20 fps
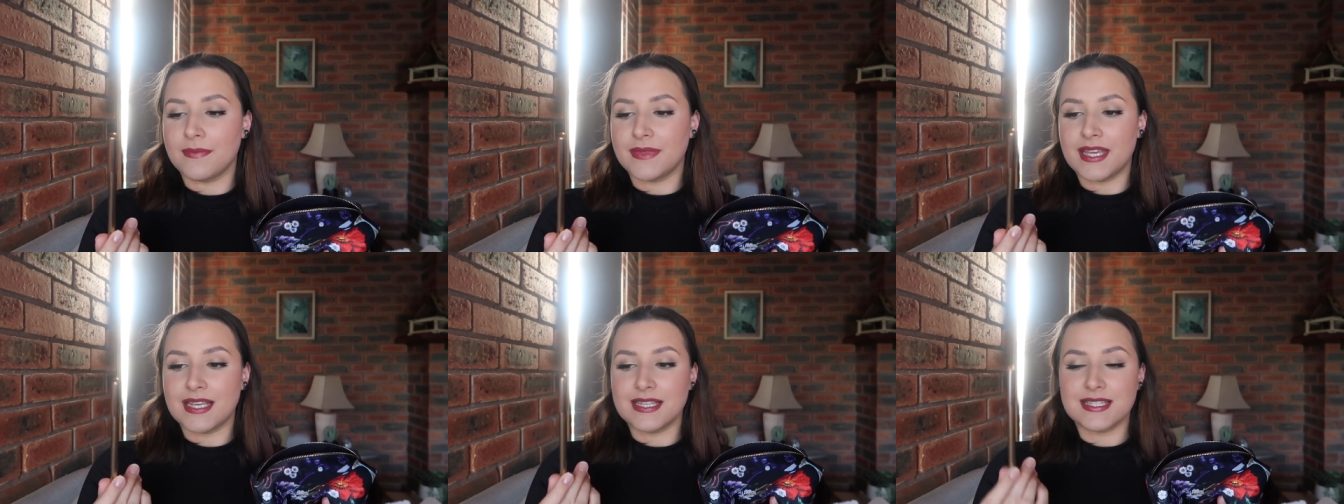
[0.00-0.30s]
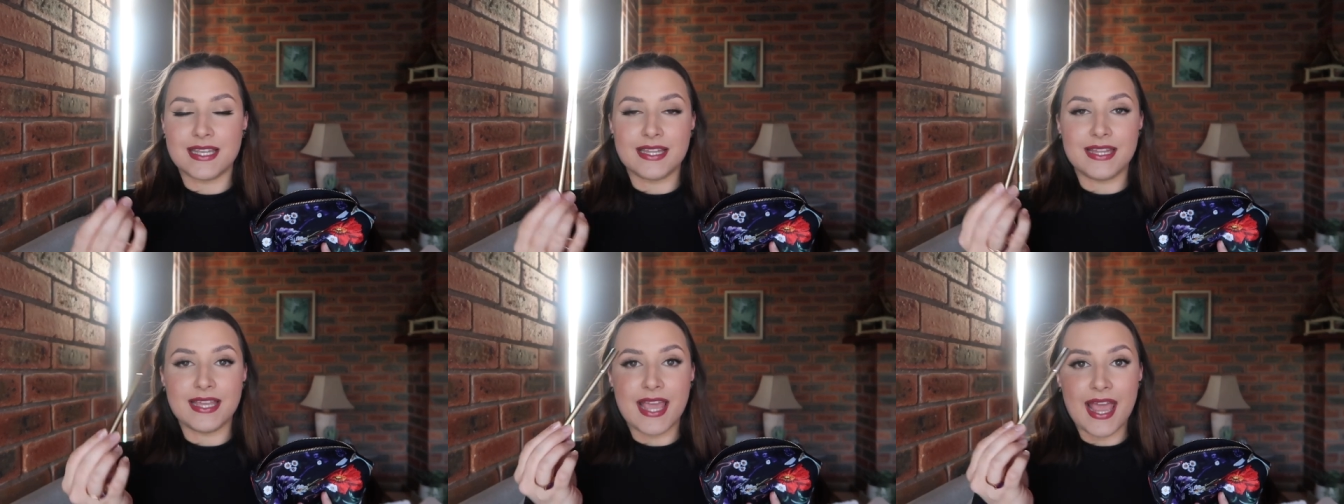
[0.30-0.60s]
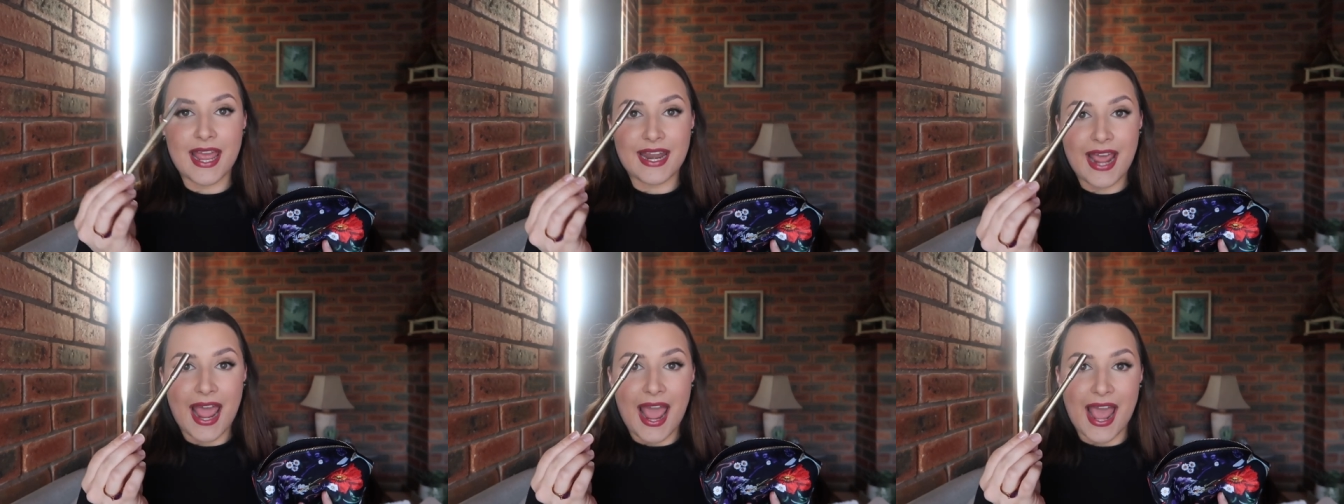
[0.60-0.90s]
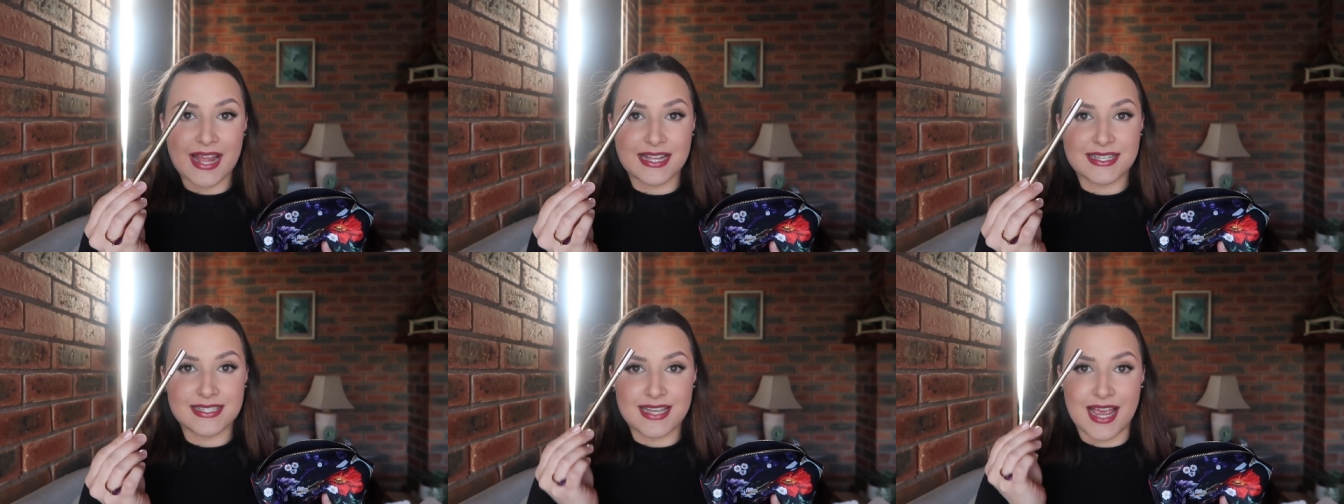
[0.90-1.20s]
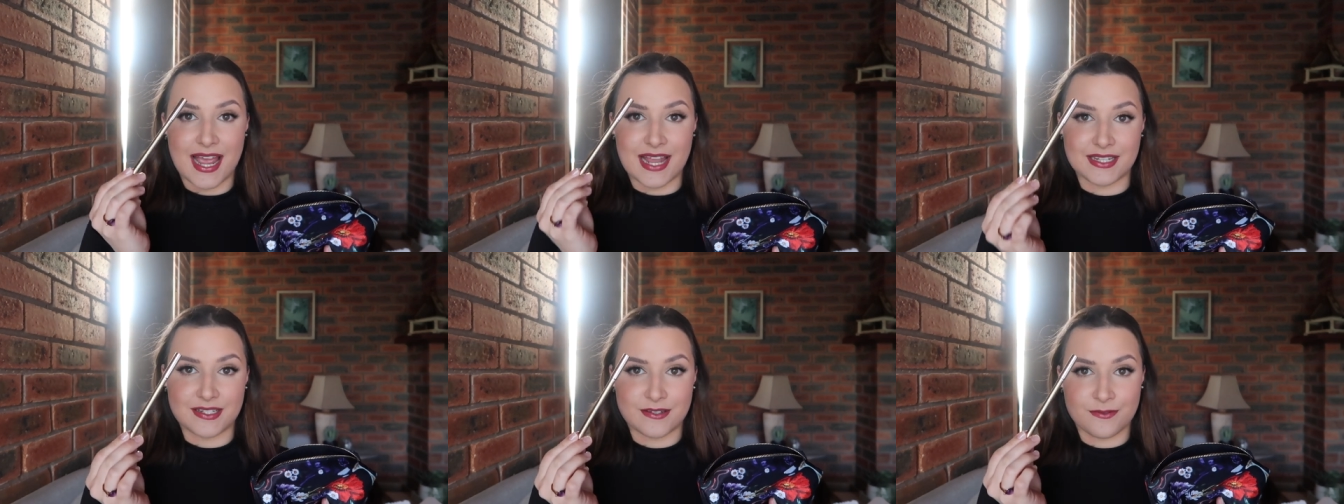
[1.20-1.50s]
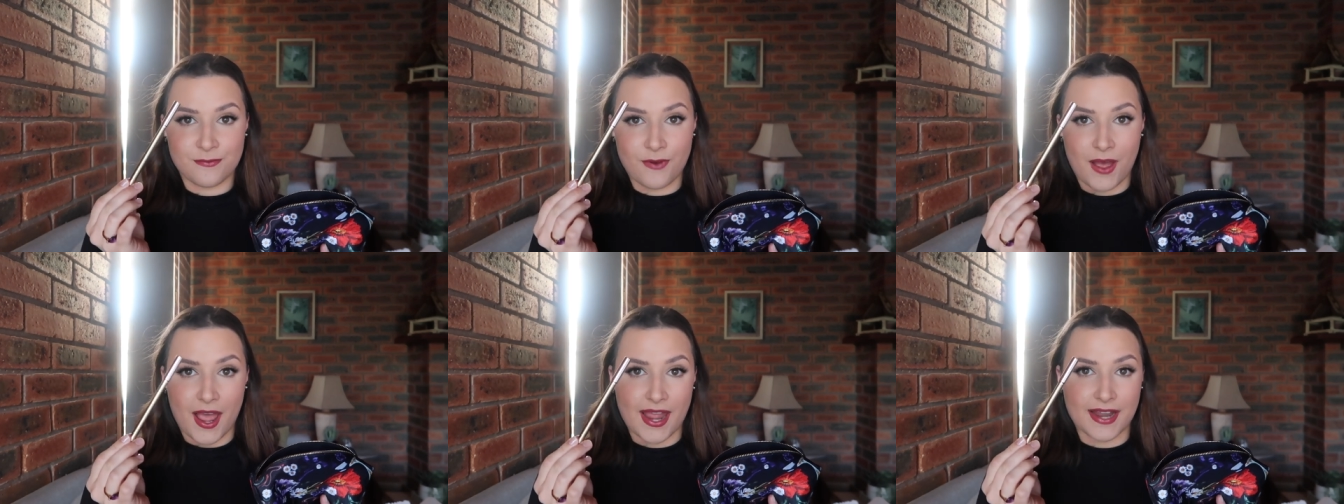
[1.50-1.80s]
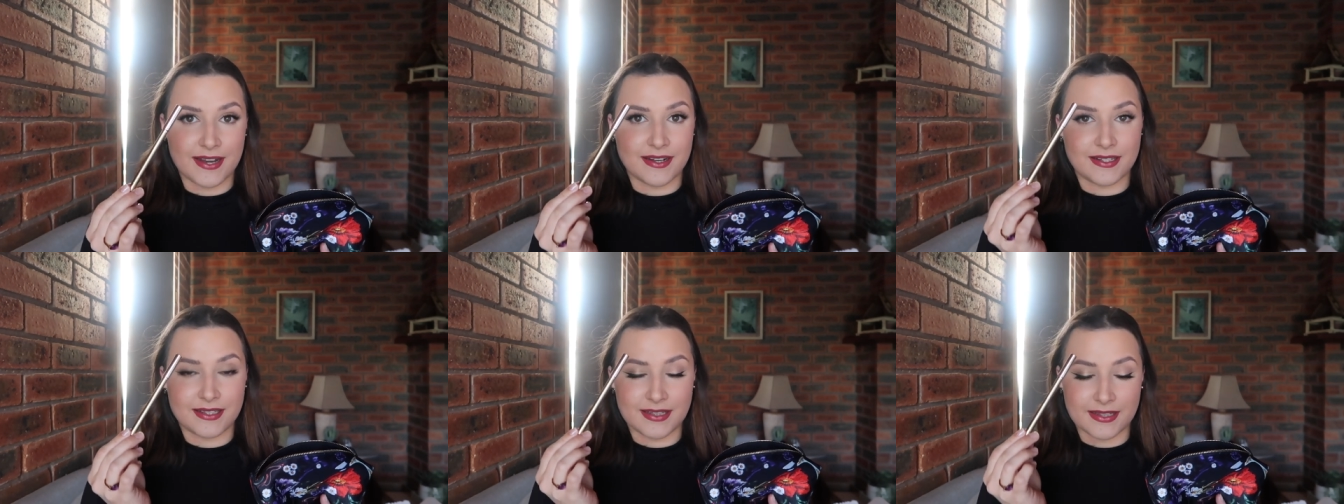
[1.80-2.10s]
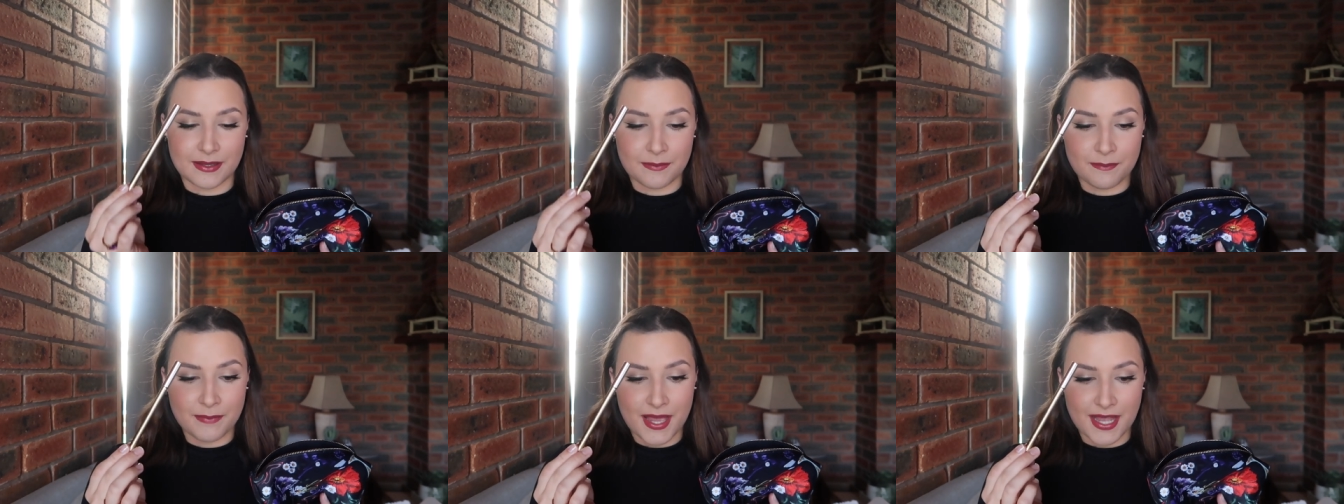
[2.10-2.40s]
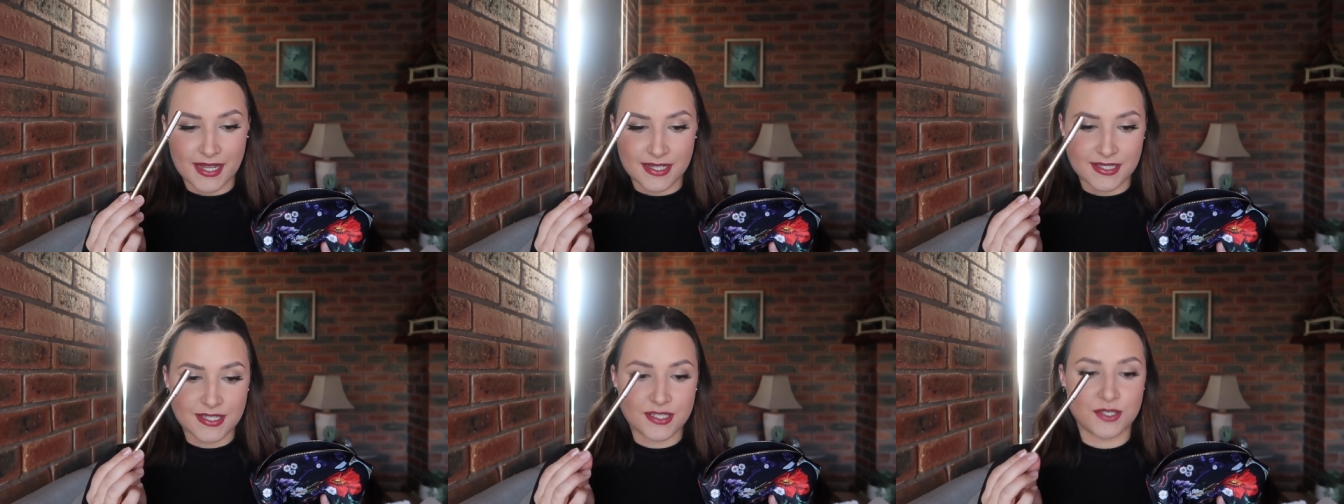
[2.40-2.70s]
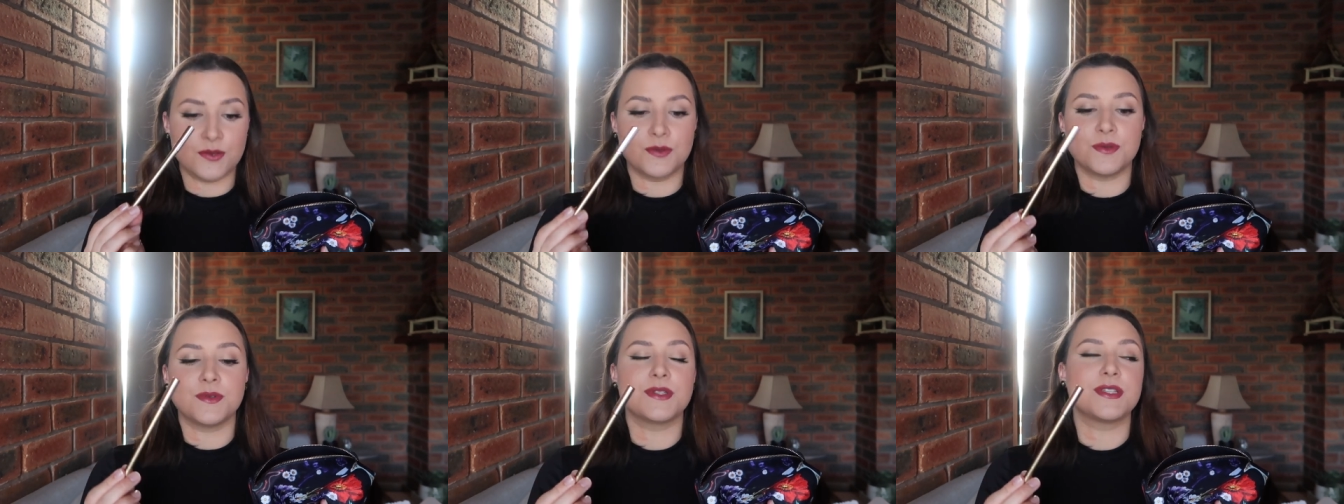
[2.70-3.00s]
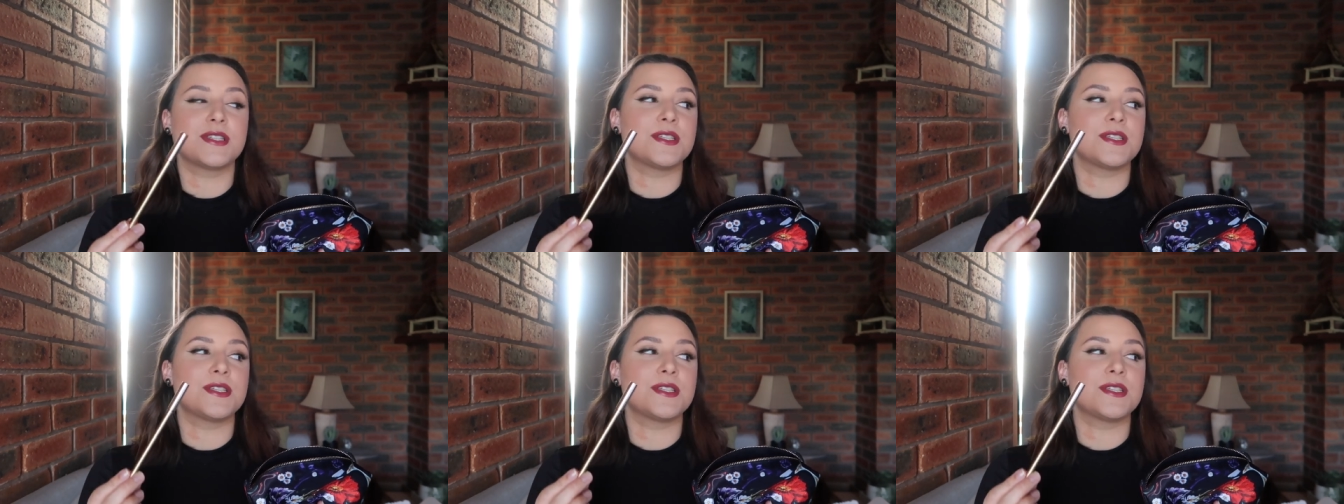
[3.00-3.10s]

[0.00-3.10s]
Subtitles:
These are the Enhance and Define lip pencils.